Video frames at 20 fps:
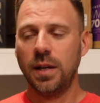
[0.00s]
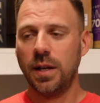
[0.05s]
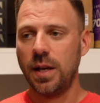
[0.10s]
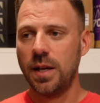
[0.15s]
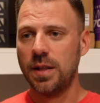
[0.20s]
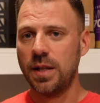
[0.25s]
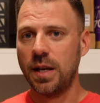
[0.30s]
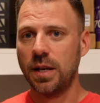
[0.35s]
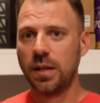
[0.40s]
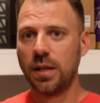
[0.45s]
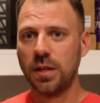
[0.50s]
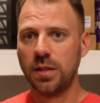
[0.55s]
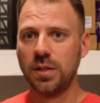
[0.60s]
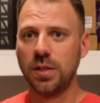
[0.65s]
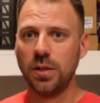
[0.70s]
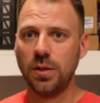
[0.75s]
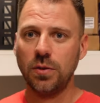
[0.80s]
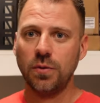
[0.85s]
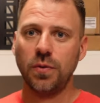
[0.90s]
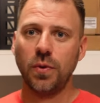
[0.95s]
and then
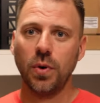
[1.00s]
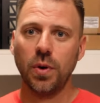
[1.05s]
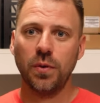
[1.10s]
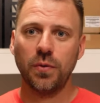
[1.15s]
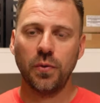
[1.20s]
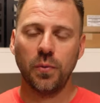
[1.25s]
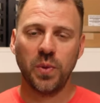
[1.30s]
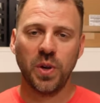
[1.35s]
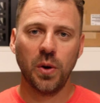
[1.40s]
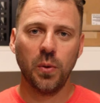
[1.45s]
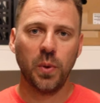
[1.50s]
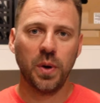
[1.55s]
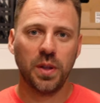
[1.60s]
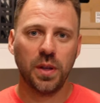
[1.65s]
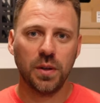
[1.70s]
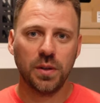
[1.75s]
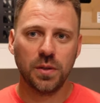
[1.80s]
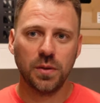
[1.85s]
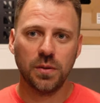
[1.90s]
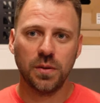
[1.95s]
continue forward from there where
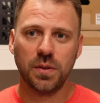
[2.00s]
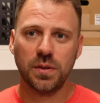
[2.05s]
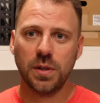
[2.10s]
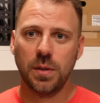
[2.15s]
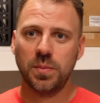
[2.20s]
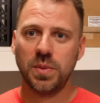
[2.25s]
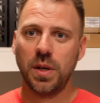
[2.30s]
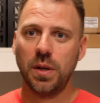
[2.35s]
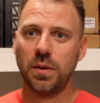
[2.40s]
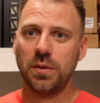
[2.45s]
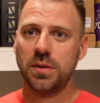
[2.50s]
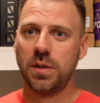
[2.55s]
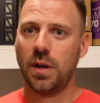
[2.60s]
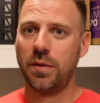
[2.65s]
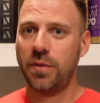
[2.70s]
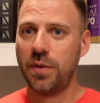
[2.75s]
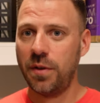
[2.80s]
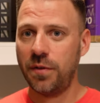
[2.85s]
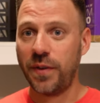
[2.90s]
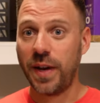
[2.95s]
they turn the subtitles off.